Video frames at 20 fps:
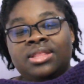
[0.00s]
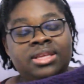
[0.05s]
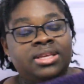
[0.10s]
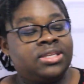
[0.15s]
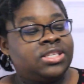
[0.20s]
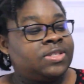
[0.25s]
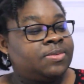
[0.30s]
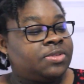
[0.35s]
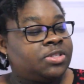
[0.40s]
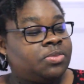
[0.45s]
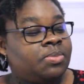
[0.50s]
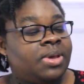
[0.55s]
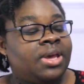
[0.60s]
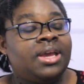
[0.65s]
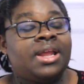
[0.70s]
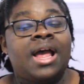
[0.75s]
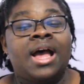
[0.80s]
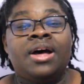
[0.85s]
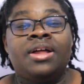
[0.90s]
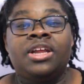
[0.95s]
this was
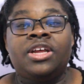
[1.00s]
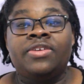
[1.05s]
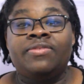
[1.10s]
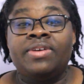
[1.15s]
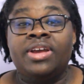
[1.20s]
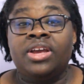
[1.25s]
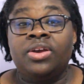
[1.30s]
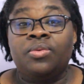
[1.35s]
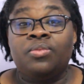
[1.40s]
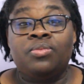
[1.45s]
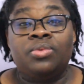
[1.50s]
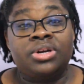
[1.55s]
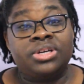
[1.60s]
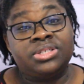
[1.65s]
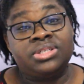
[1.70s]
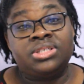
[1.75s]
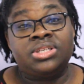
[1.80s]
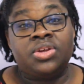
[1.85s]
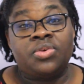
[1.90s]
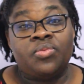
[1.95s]
made out of a
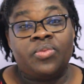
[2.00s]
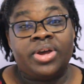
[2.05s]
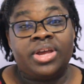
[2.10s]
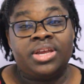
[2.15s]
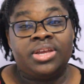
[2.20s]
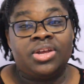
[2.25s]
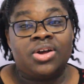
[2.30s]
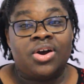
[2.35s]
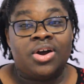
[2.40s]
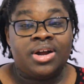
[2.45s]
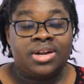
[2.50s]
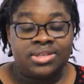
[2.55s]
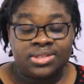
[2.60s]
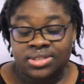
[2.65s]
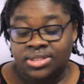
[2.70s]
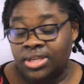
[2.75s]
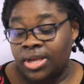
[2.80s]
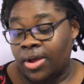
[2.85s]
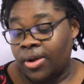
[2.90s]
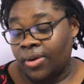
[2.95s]
worsted weight yarn,
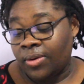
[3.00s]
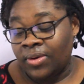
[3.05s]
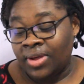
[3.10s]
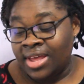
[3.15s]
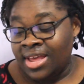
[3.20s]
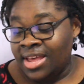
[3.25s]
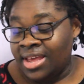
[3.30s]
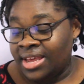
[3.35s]
so